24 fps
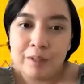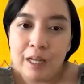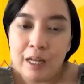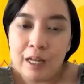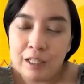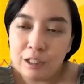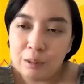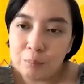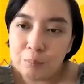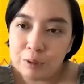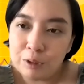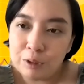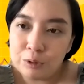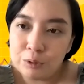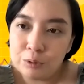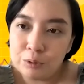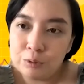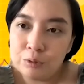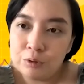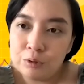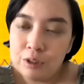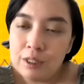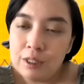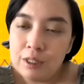Number
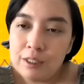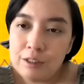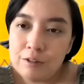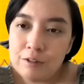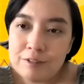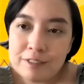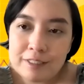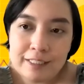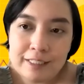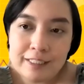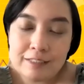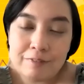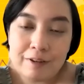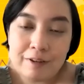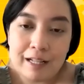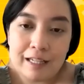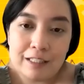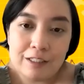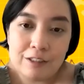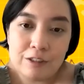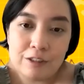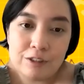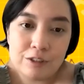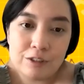two, use these
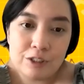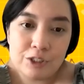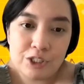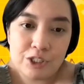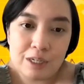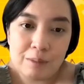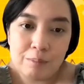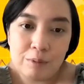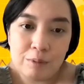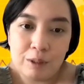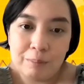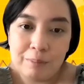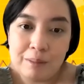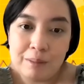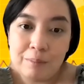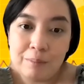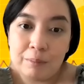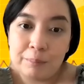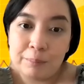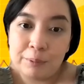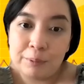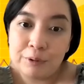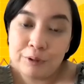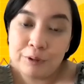values to shape your
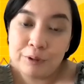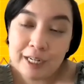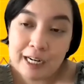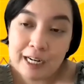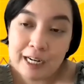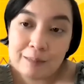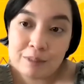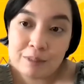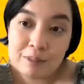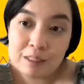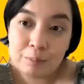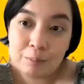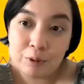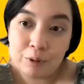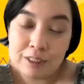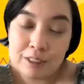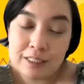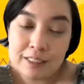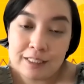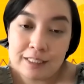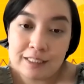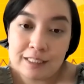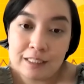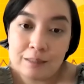people programs,
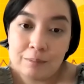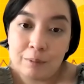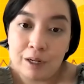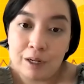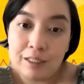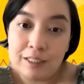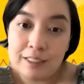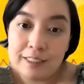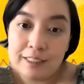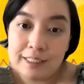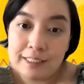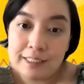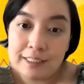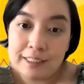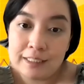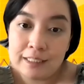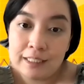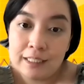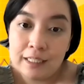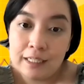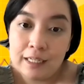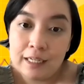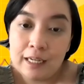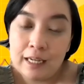processes, and policies.
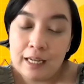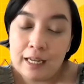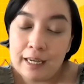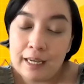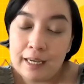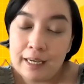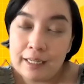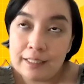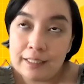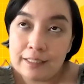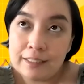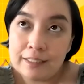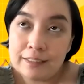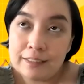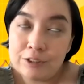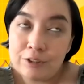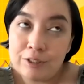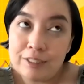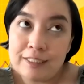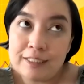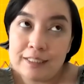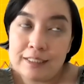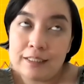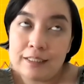And so
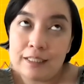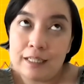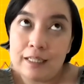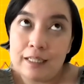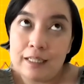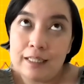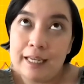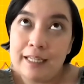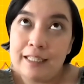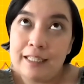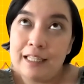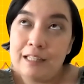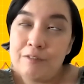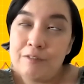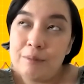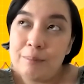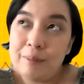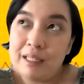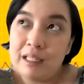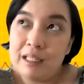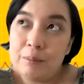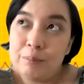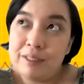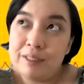it's like living
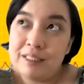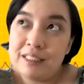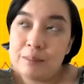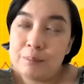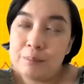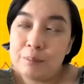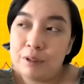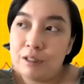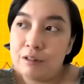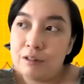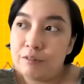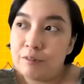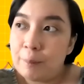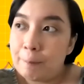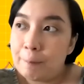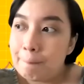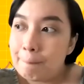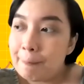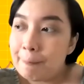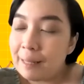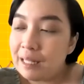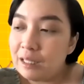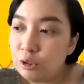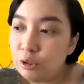by the principle of
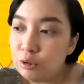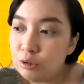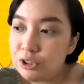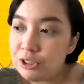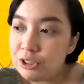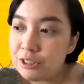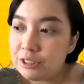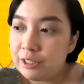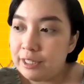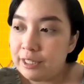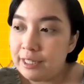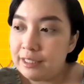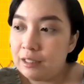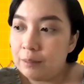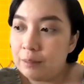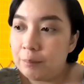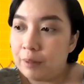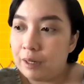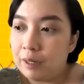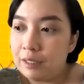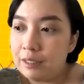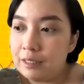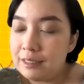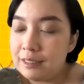don't just create a
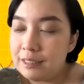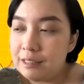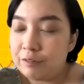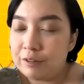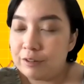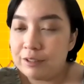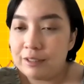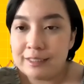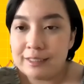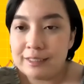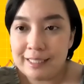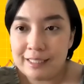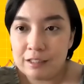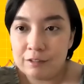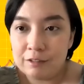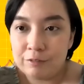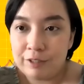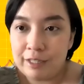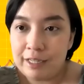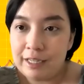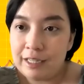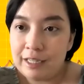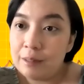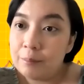policy for the sake of
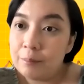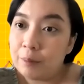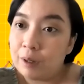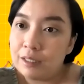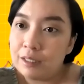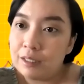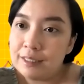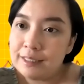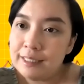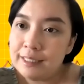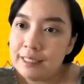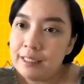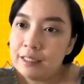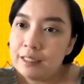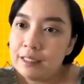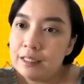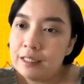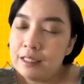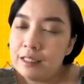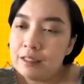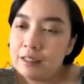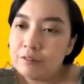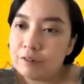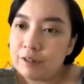creating policy.
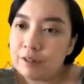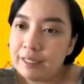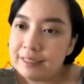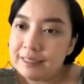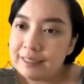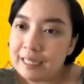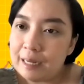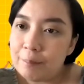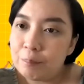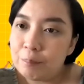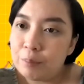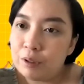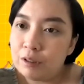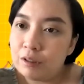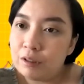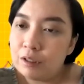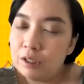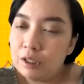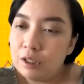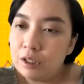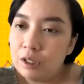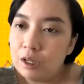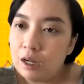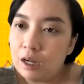For
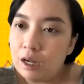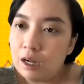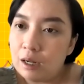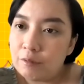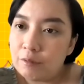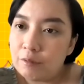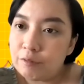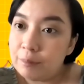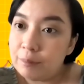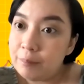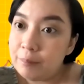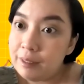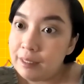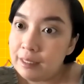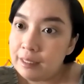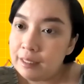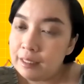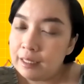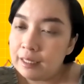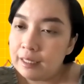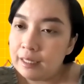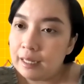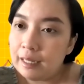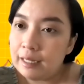example, for
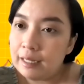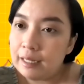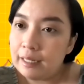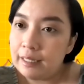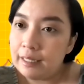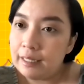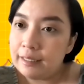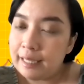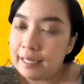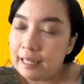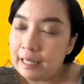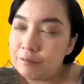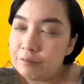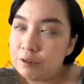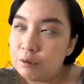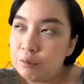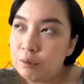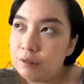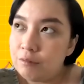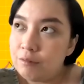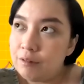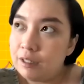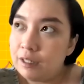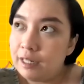me in Canva,
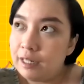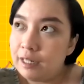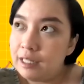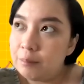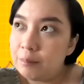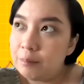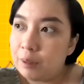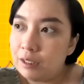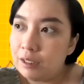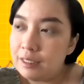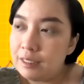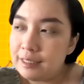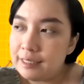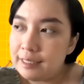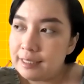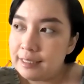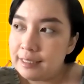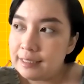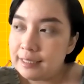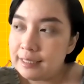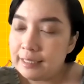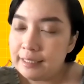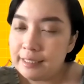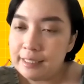when we create
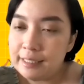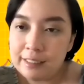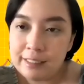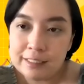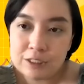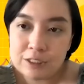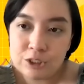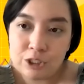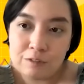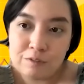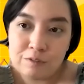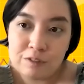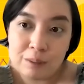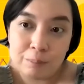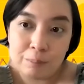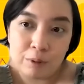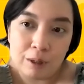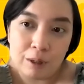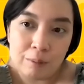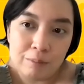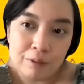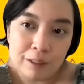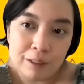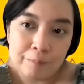policies, ideally it solves a
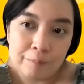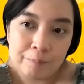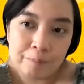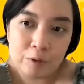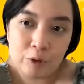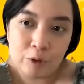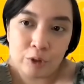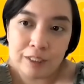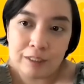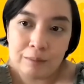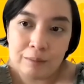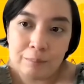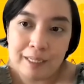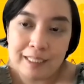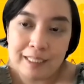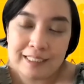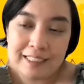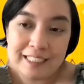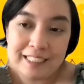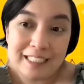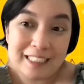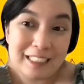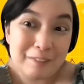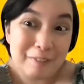problem or it
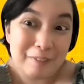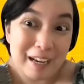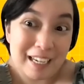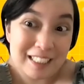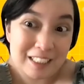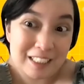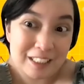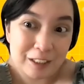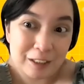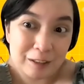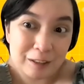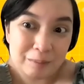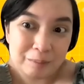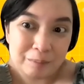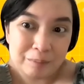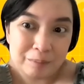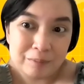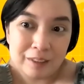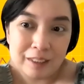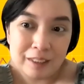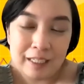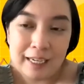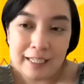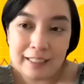makes things faster.
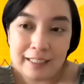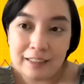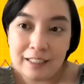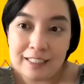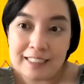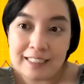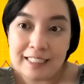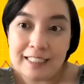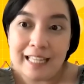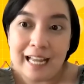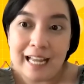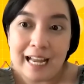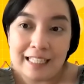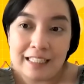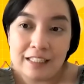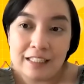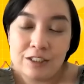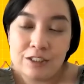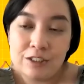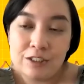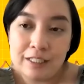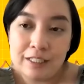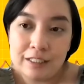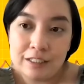It doesn't
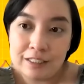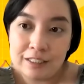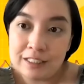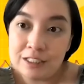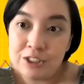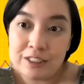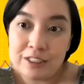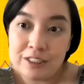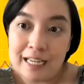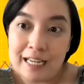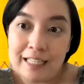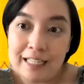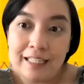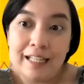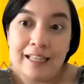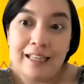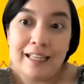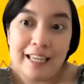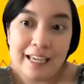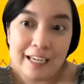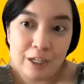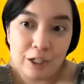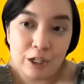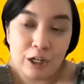just add a
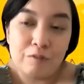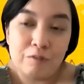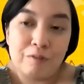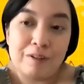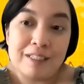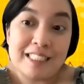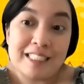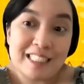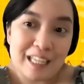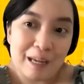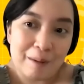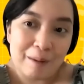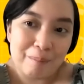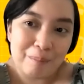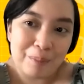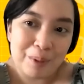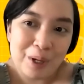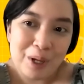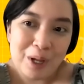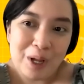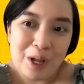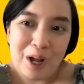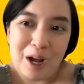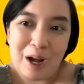layer of a step
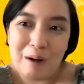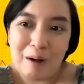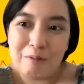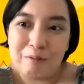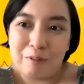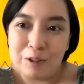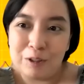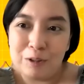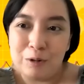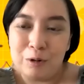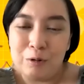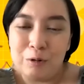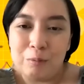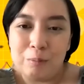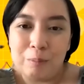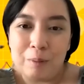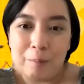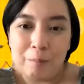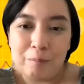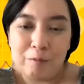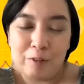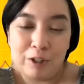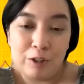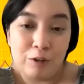for no
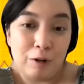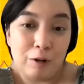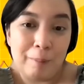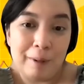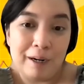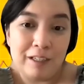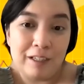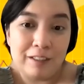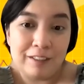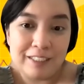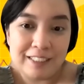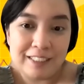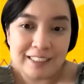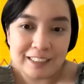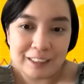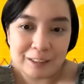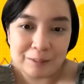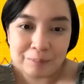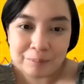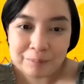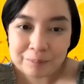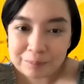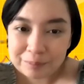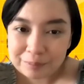apparent reason.